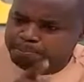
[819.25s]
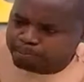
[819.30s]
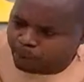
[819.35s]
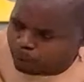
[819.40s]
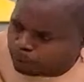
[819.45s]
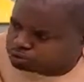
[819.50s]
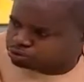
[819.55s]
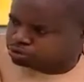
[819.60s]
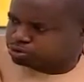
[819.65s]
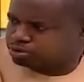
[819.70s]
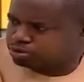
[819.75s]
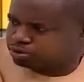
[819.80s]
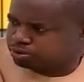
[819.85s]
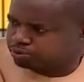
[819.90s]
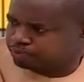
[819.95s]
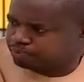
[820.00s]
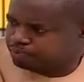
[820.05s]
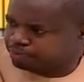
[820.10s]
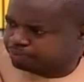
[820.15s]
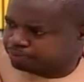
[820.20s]
boss
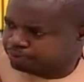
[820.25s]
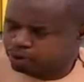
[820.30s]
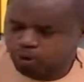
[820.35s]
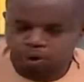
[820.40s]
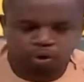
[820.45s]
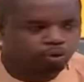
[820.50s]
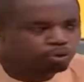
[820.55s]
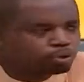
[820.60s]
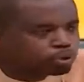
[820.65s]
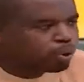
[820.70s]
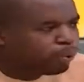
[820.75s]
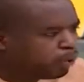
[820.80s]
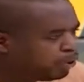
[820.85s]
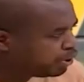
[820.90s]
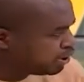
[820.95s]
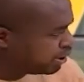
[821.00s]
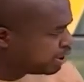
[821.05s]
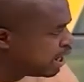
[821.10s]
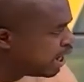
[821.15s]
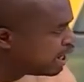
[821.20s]
to
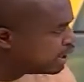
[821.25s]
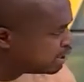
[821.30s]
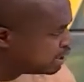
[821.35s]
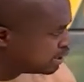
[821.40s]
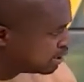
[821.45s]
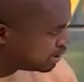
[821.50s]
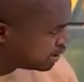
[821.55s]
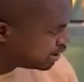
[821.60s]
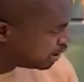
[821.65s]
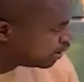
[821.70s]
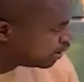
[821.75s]
the NDC.